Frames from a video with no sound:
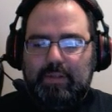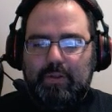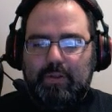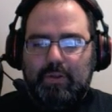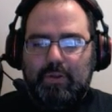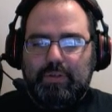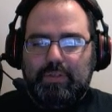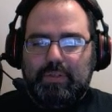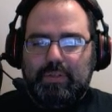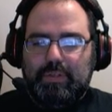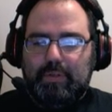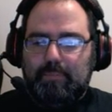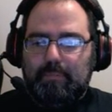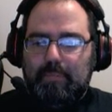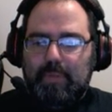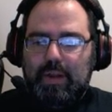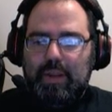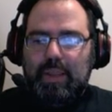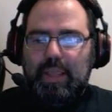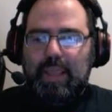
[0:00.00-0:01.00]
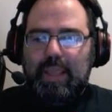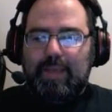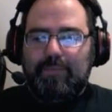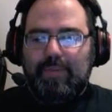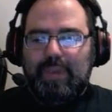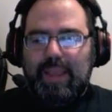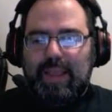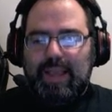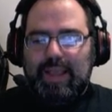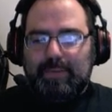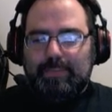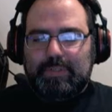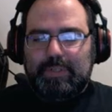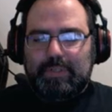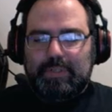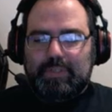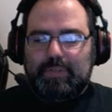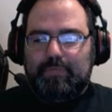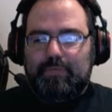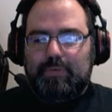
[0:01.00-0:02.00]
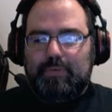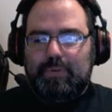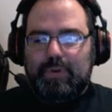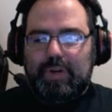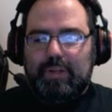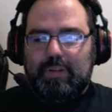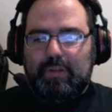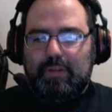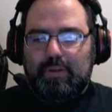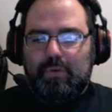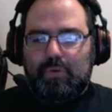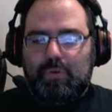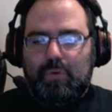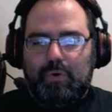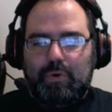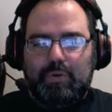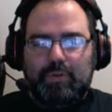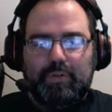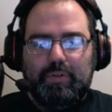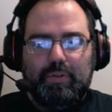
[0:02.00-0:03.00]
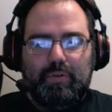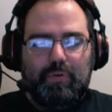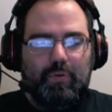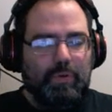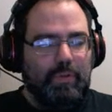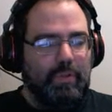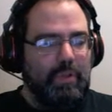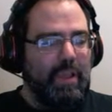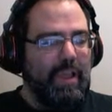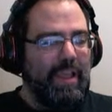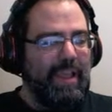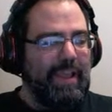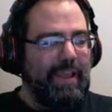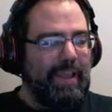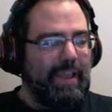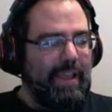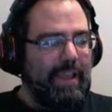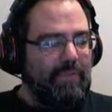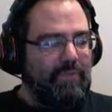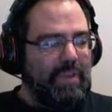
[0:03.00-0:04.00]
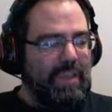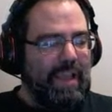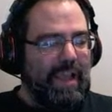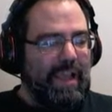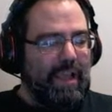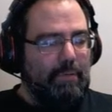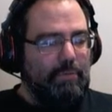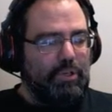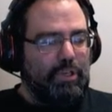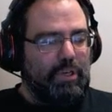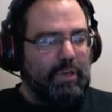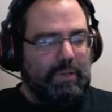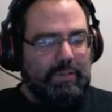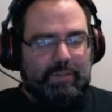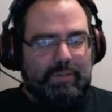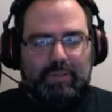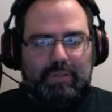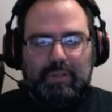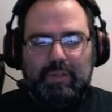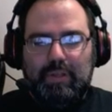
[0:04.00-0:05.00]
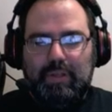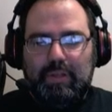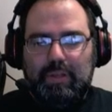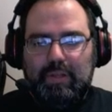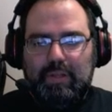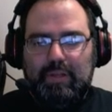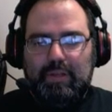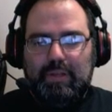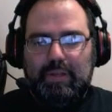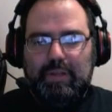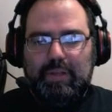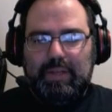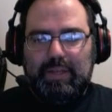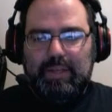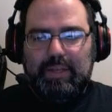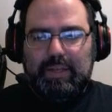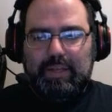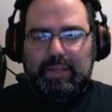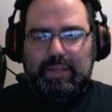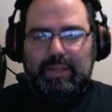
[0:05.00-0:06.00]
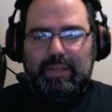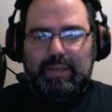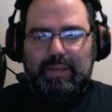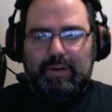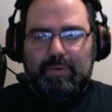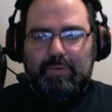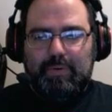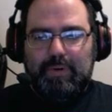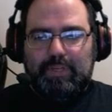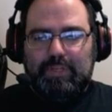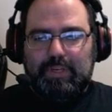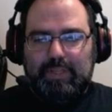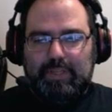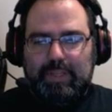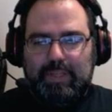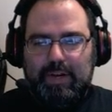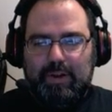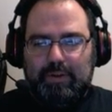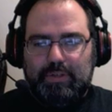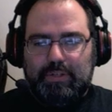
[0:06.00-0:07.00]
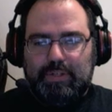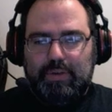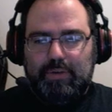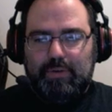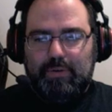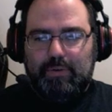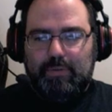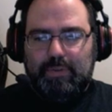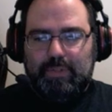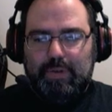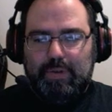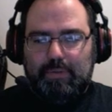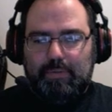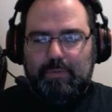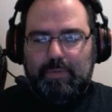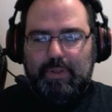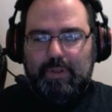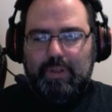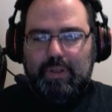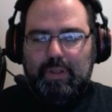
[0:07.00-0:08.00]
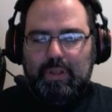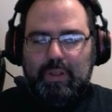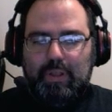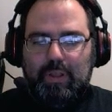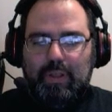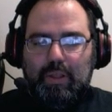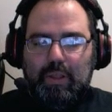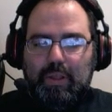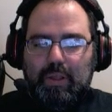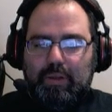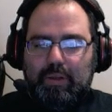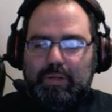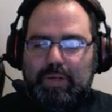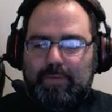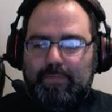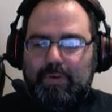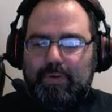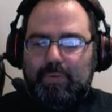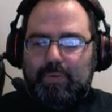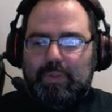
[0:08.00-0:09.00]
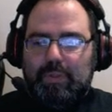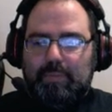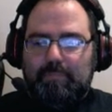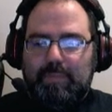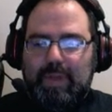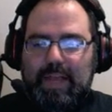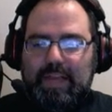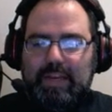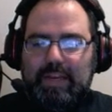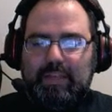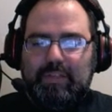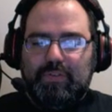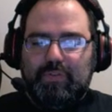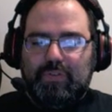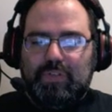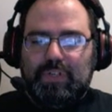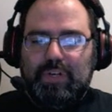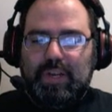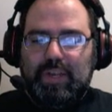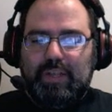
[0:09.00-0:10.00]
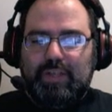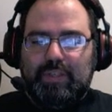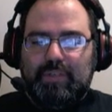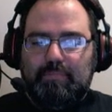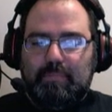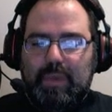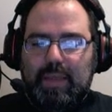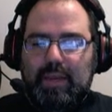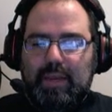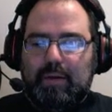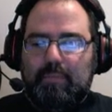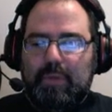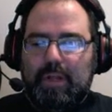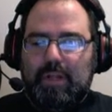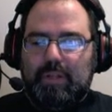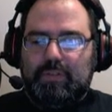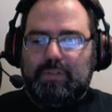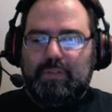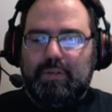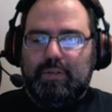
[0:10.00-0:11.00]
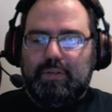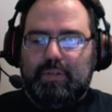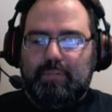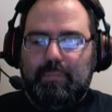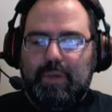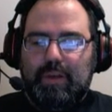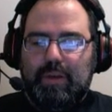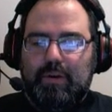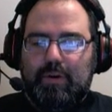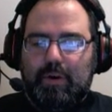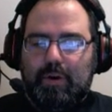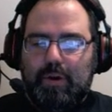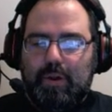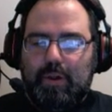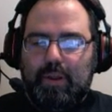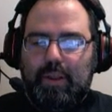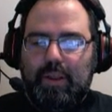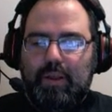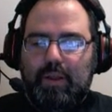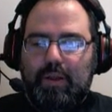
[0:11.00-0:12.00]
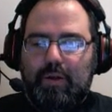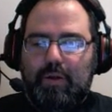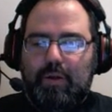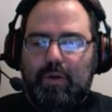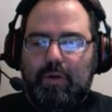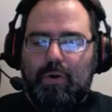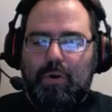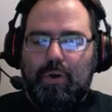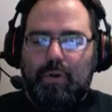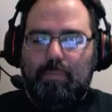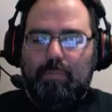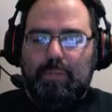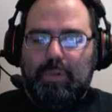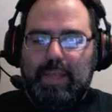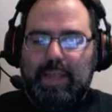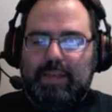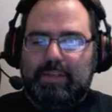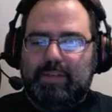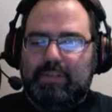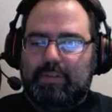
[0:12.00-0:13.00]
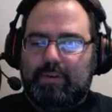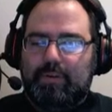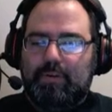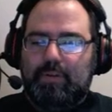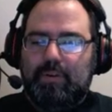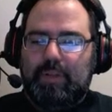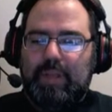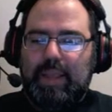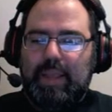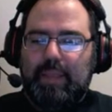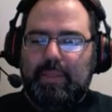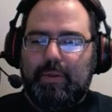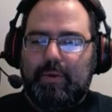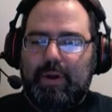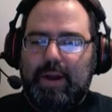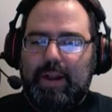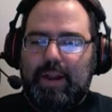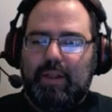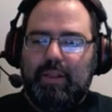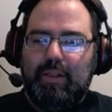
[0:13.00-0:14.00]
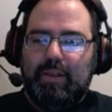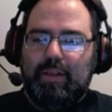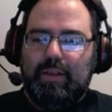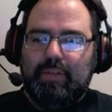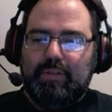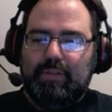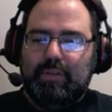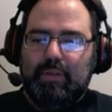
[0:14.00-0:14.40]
Notice there's the many heavy objects of dragging the Quarter to the north. Heavy objects. Kinda wanna check that out, because I don't know what that would be. Covered with the bodies of giants, men, and monsters. The men are all Black Circle and their allies.